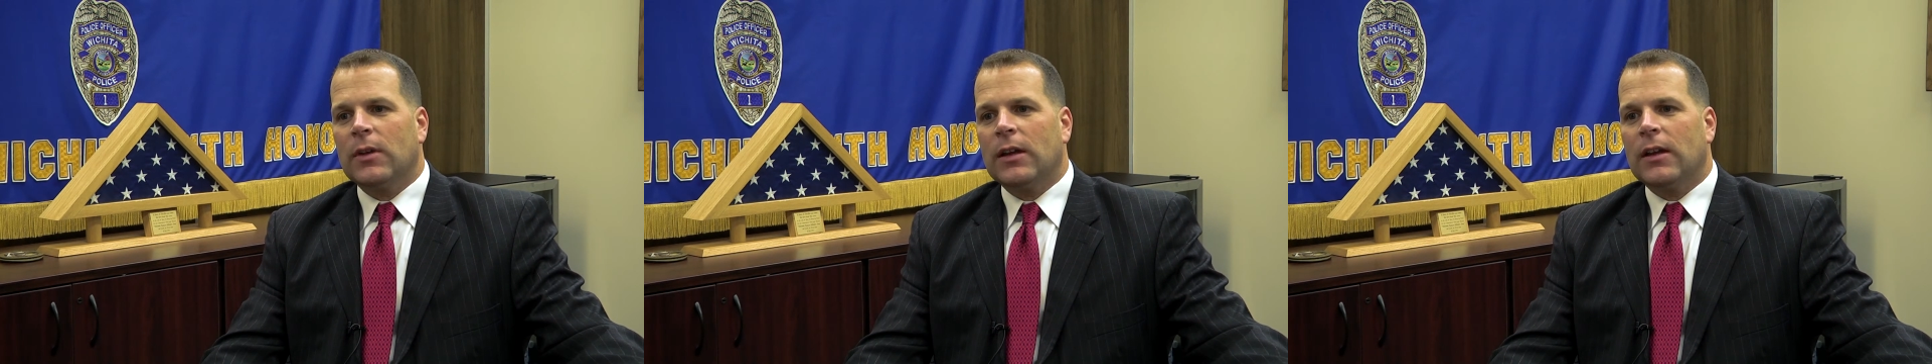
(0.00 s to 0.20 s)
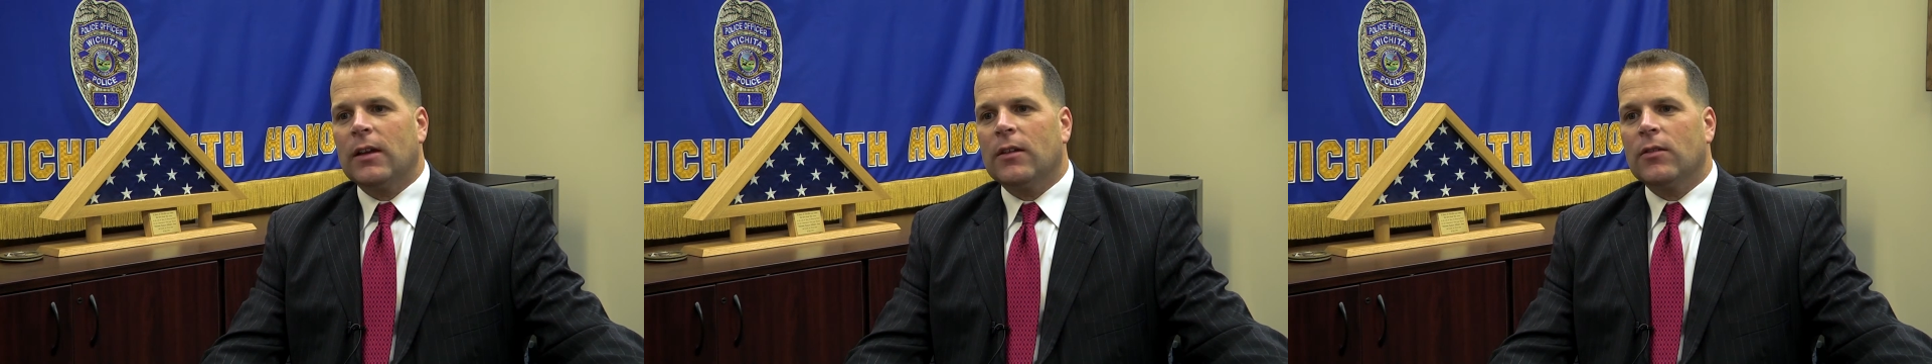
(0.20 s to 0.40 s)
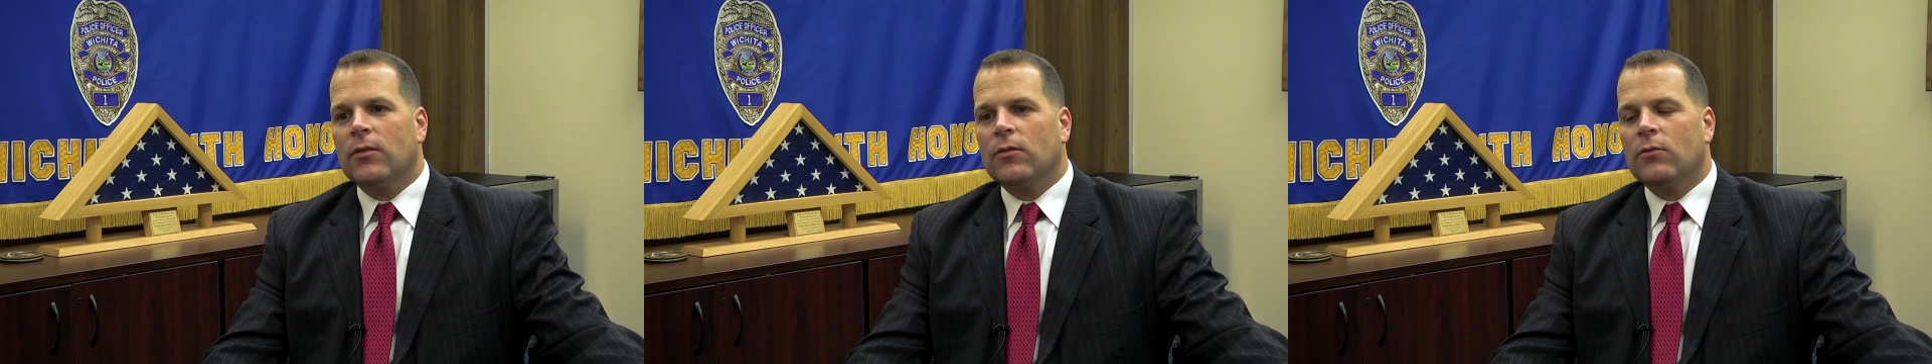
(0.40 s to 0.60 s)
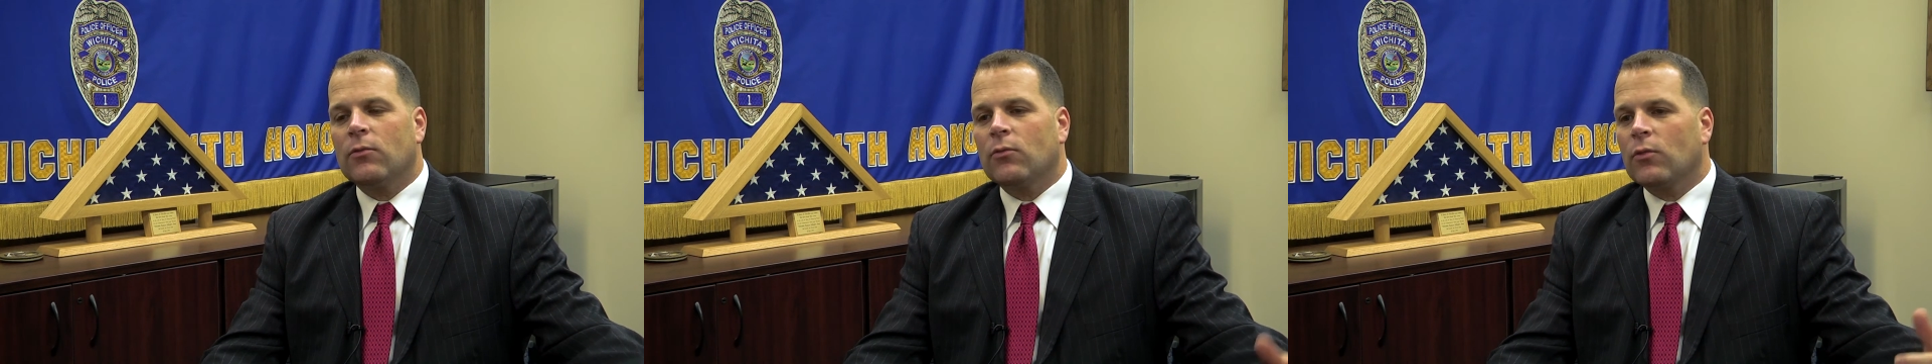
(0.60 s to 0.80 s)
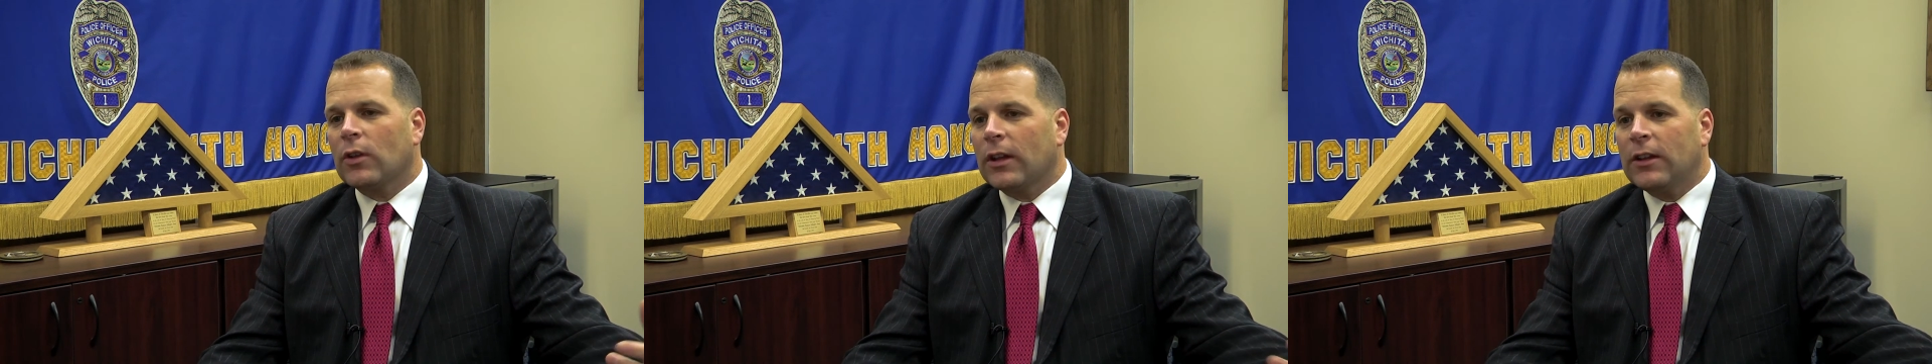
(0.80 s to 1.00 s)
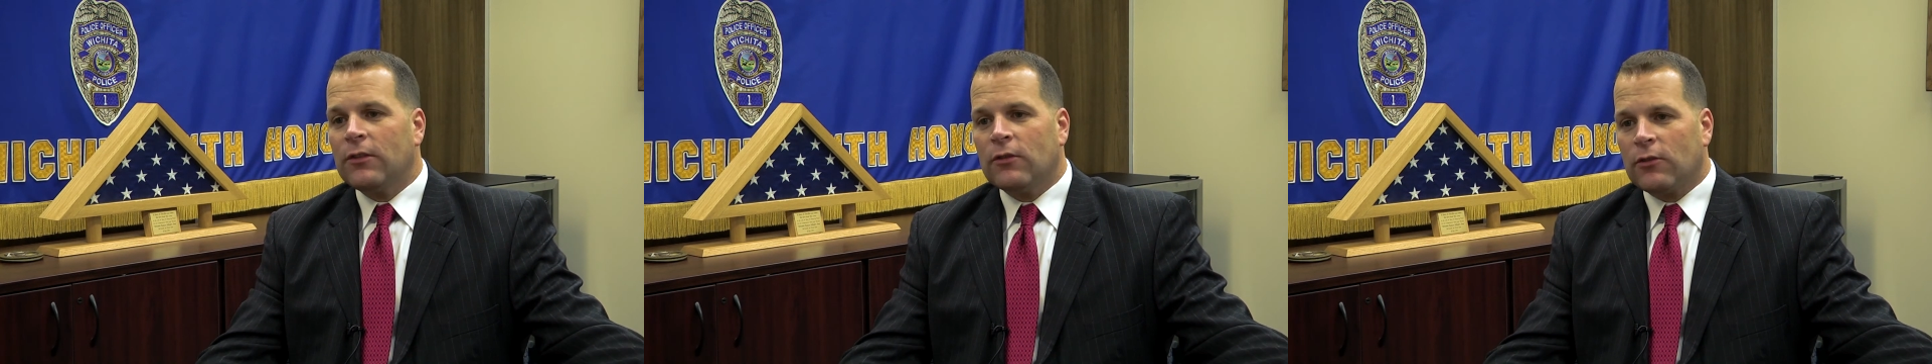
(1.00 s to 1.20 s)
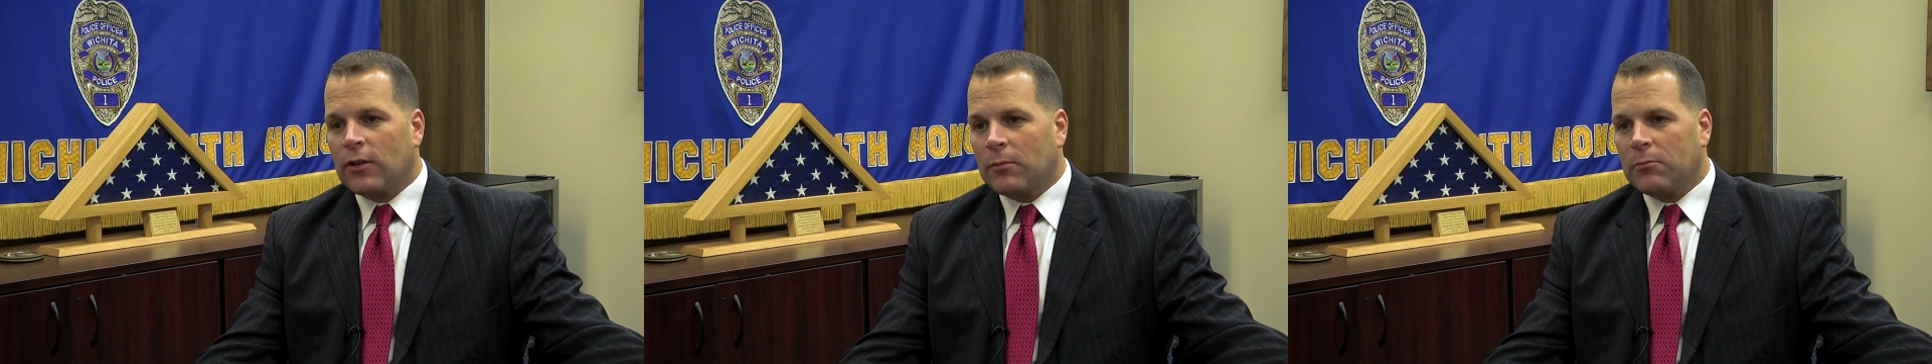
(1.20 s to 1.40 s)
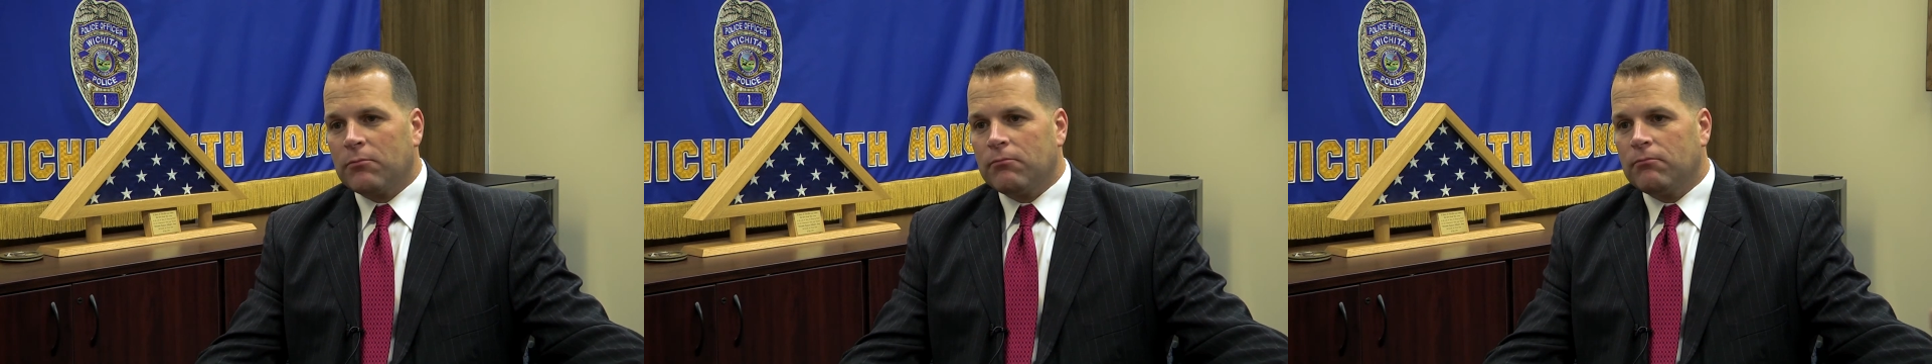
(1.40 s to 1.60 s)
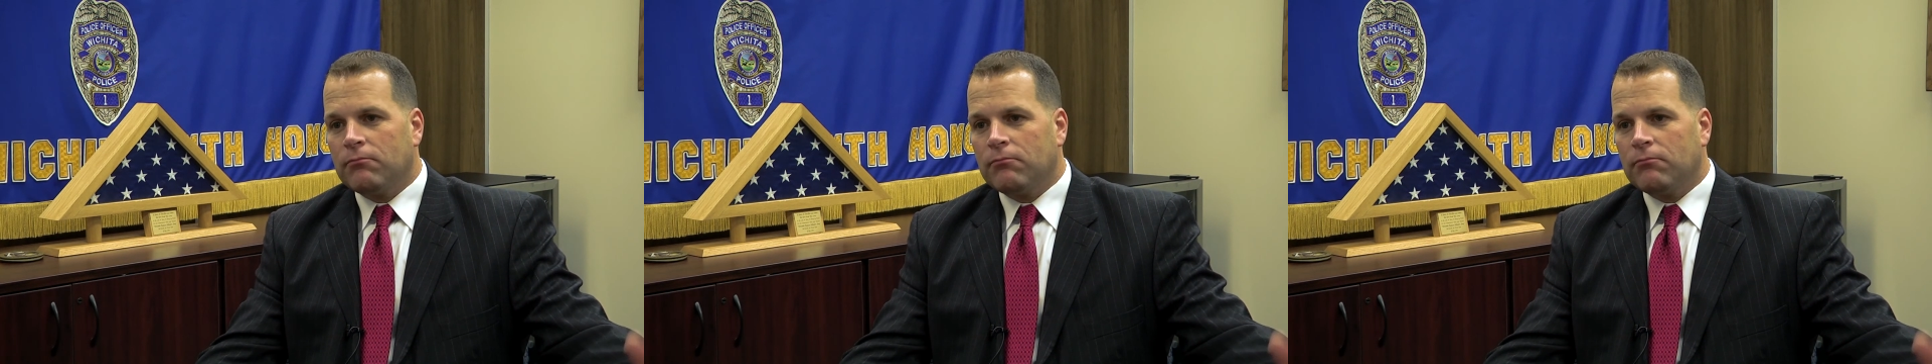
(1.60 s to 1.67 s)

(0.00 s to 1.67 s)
and relationship,